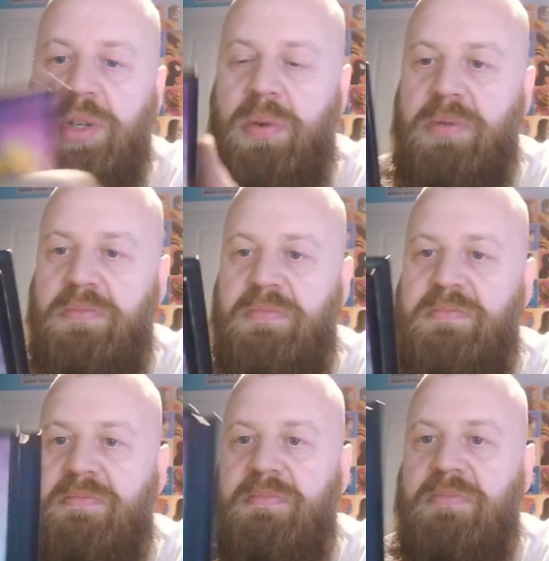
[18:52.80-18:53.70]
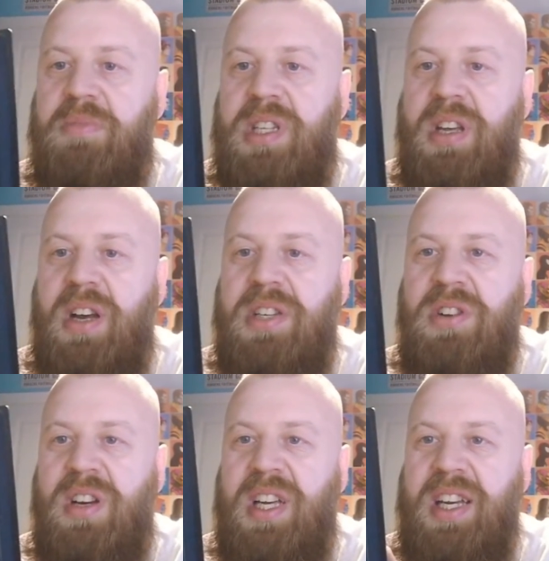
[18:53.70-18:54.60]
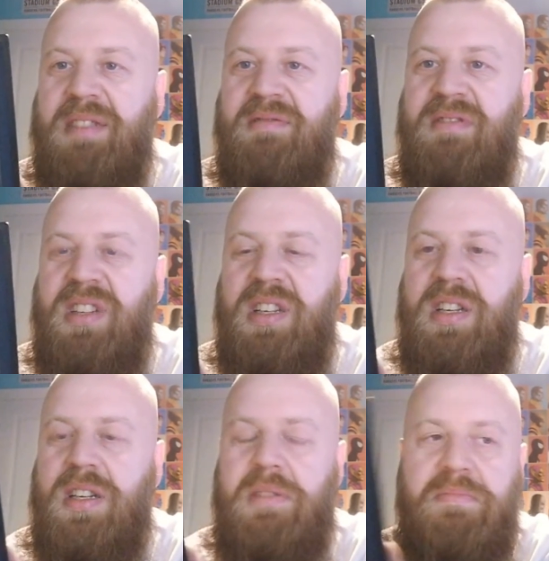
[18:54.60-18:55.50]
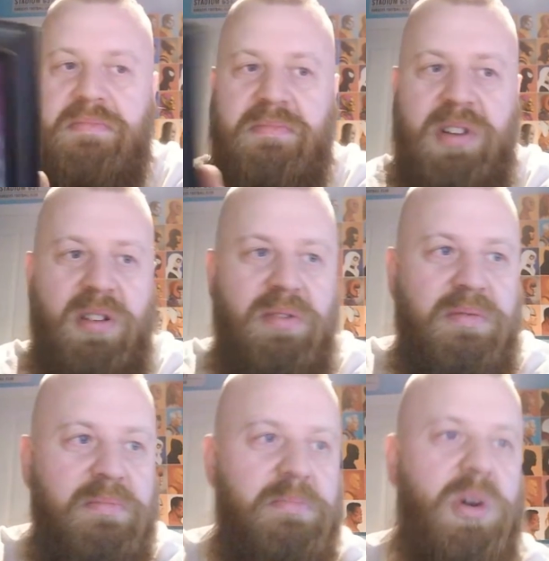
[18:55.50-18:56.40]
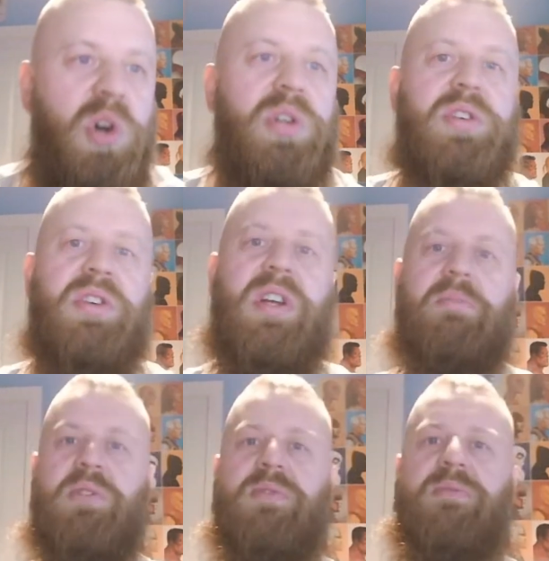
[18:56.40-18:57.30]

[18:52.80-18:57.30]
one, did I enjoy it? Not much. It was